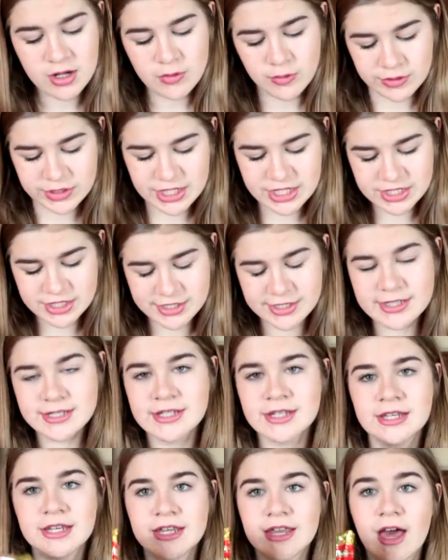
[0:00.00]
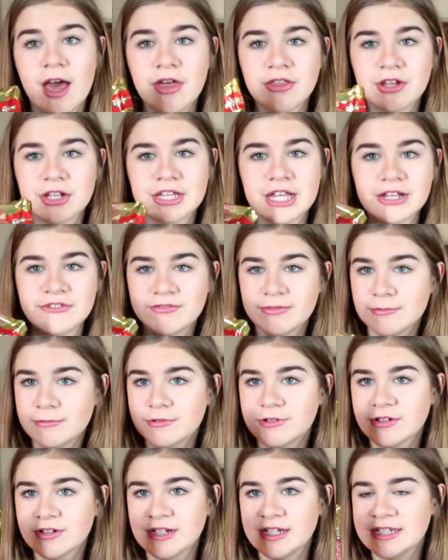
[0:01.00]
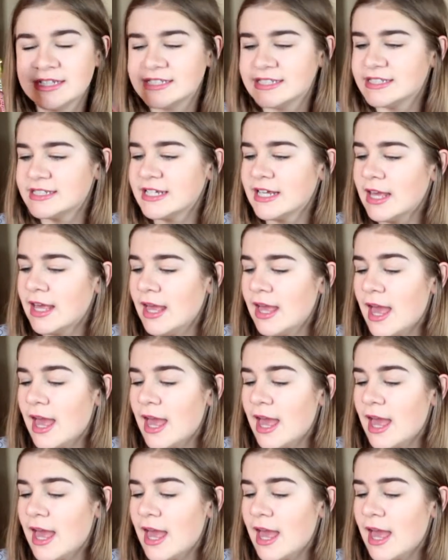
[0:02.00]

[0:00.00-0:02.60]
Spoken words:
with this other thing from Greece.